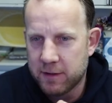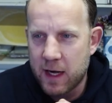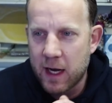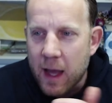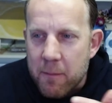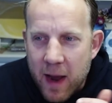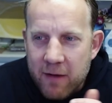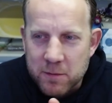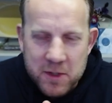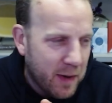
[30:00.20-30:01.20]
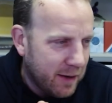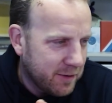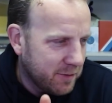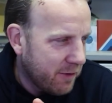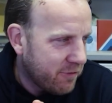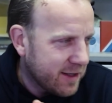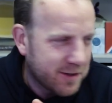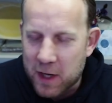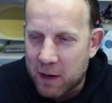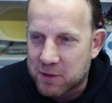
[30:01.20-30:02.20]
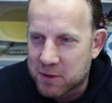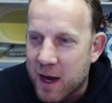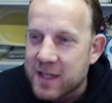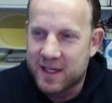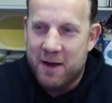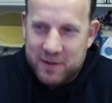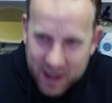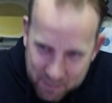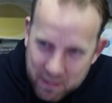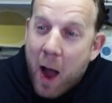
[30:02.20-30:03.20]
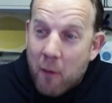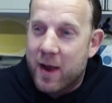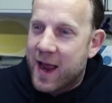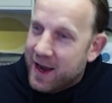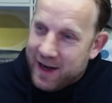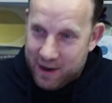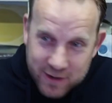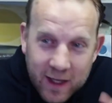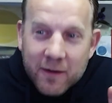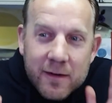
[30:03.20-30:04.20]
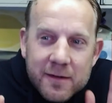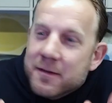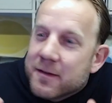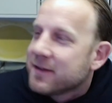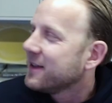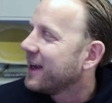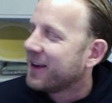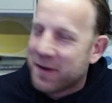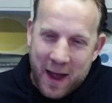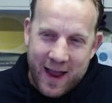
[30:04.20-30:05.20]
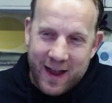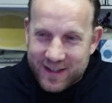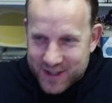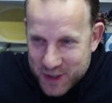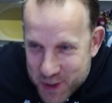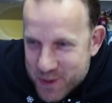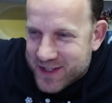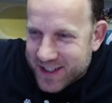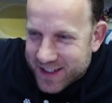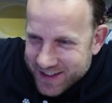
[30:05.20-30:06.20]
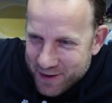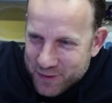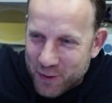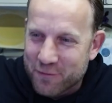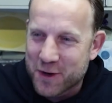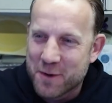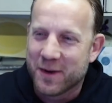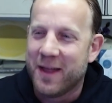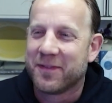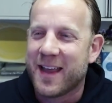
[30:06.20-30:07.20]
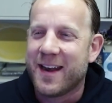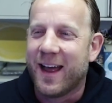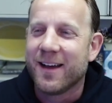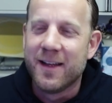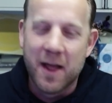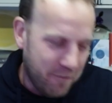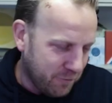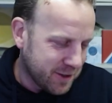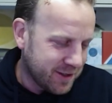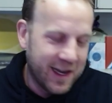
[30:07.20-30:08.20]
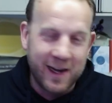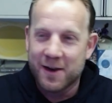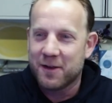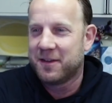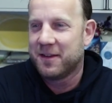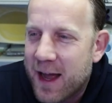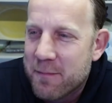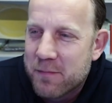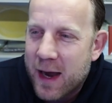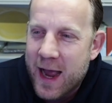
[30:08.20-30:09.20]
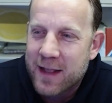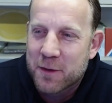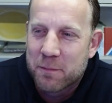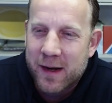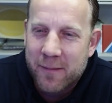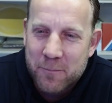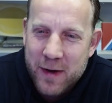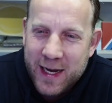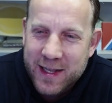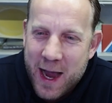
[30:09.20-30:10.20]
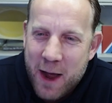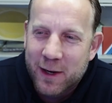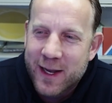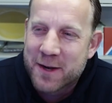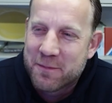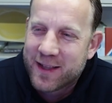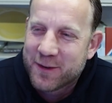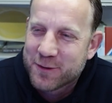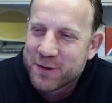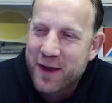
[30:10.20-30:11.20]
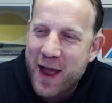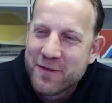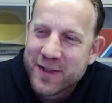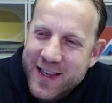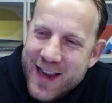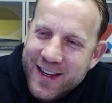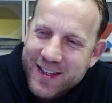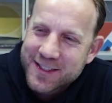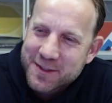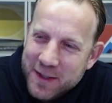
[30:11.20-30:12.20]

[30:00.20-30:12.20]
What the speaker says: When I came back from Japan, my friends thought I was crazy. I was like bowing and I was like, oh, like I had this huge, non-verbal antenna. Unfortunately, I had to break it down a little bit to survive in the Netherlands.